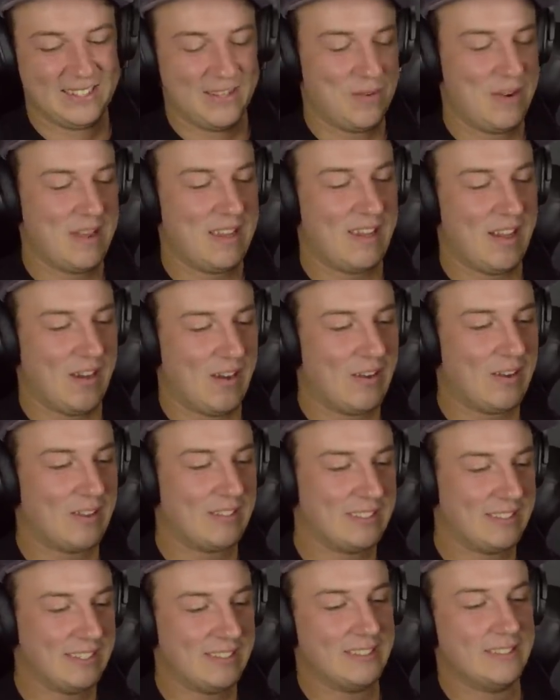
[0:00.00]

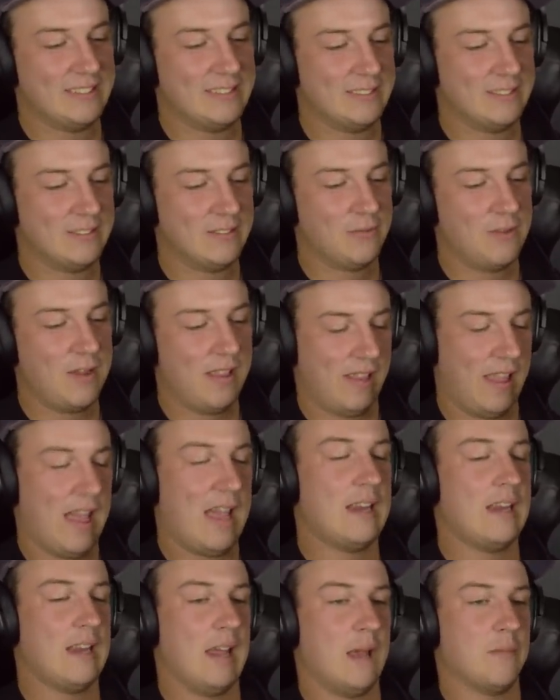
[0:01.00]
we
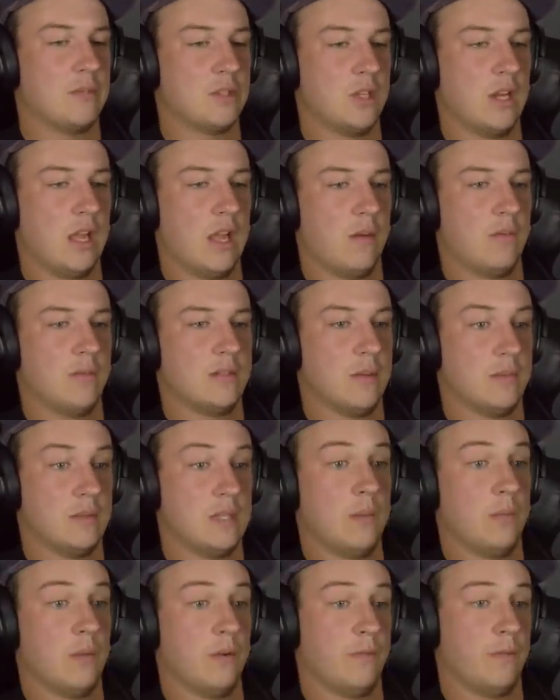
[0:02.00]
land in Amsterdam
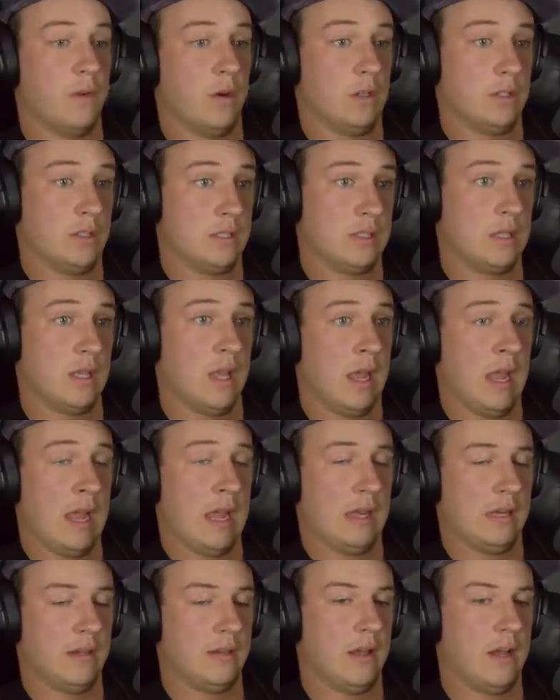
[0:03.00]
September 1st.
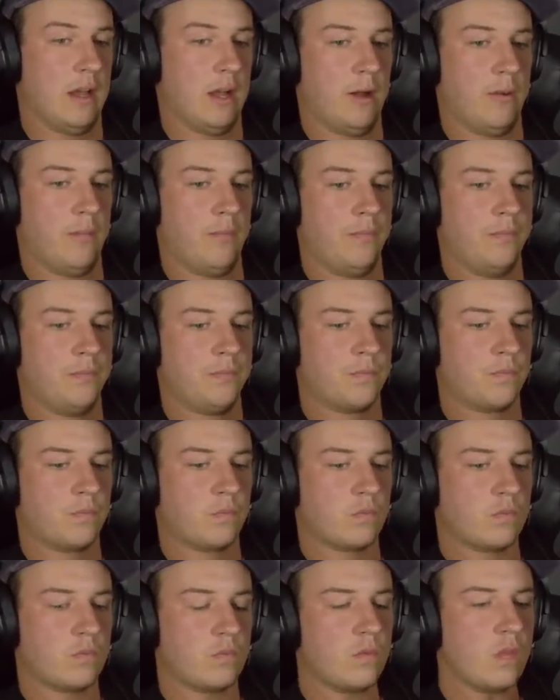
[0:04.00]
And shout out the
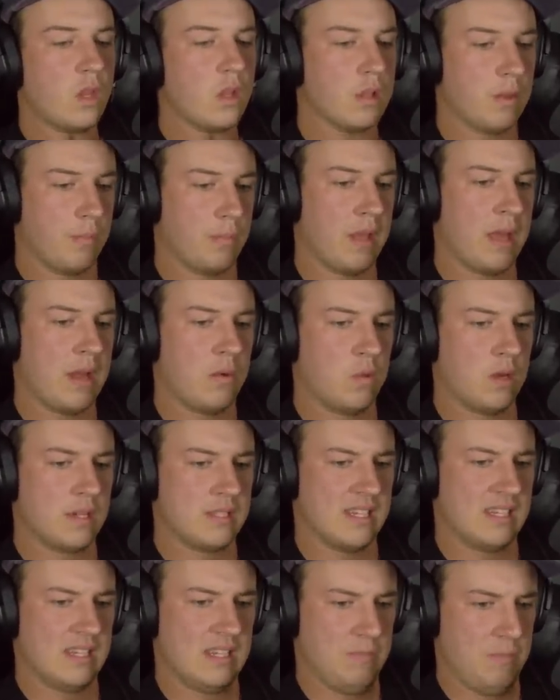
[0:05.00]
plan Amsterdam.
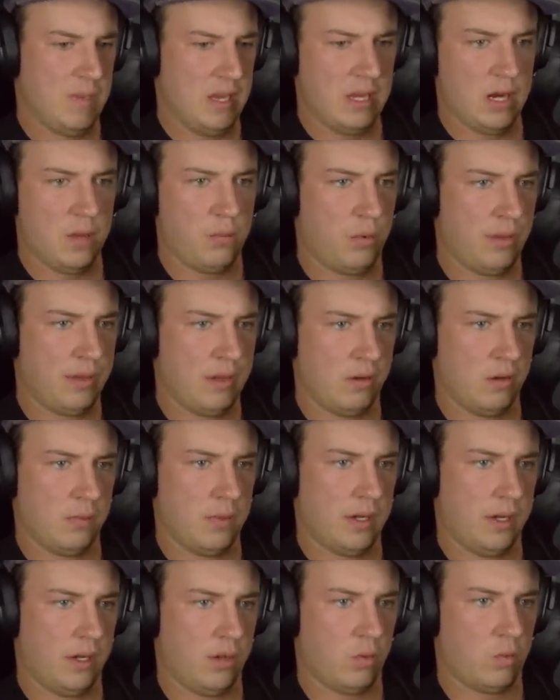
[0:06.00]
Was to meet up with
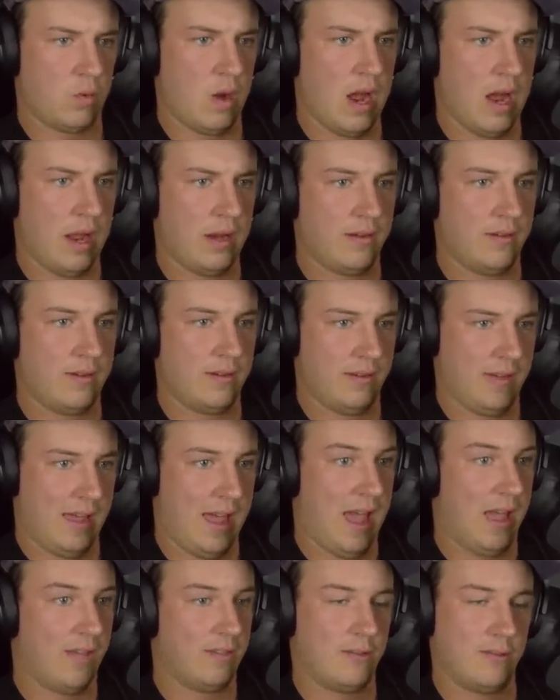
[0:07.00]
everybody to ride.
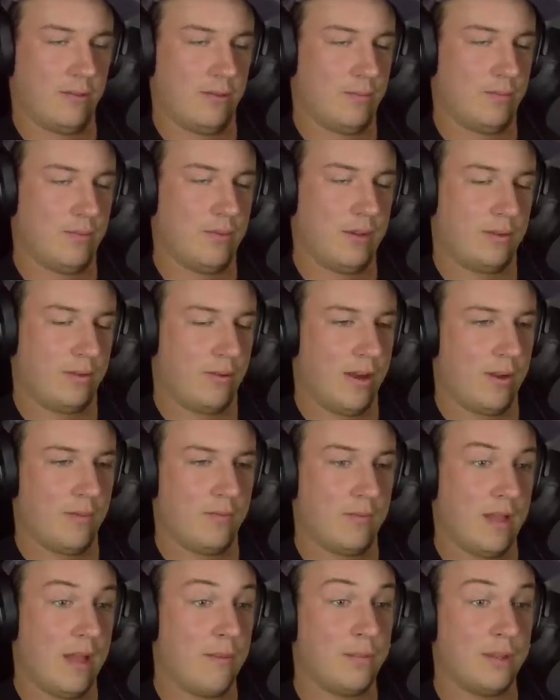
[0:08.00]
Yeah, dude,
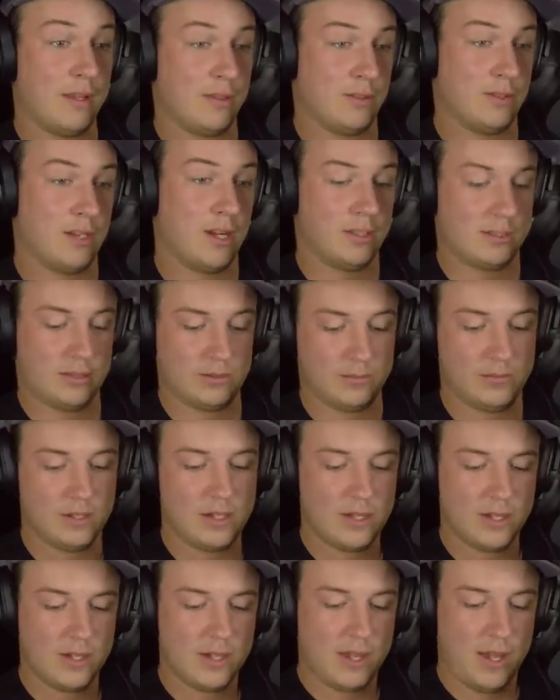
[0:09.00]
great. That place is awesome.
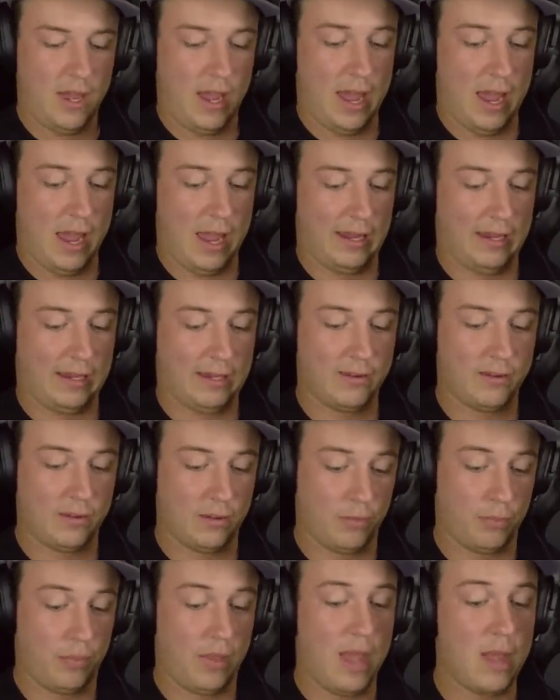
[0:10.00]
And
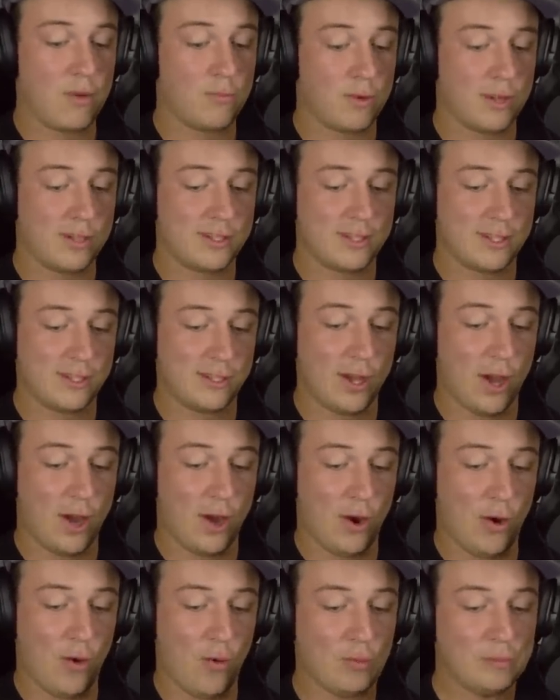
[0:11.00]
the plan was to
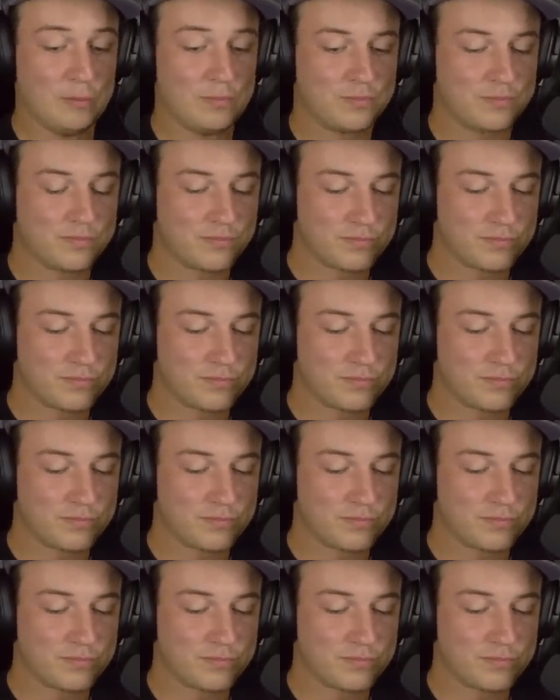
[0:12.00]
go